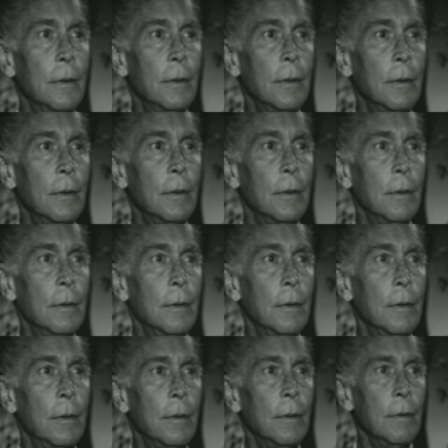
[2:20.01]
Bitterweed Mountains.
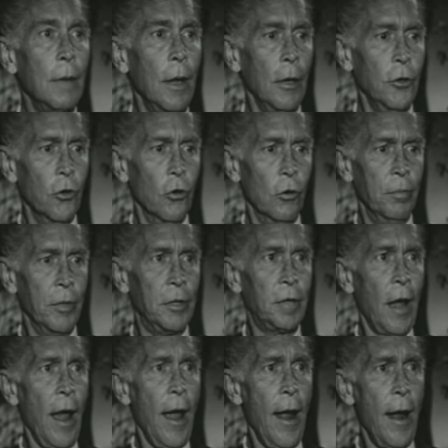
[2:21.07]
Then you'll be
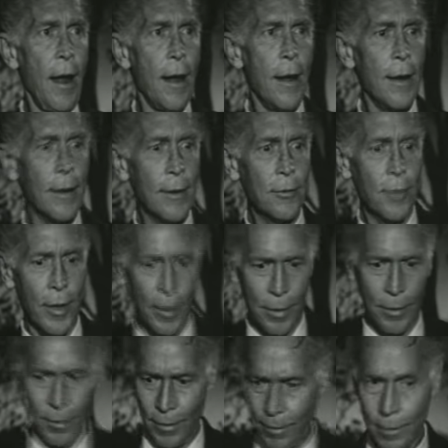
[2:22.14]
tired, I reckon.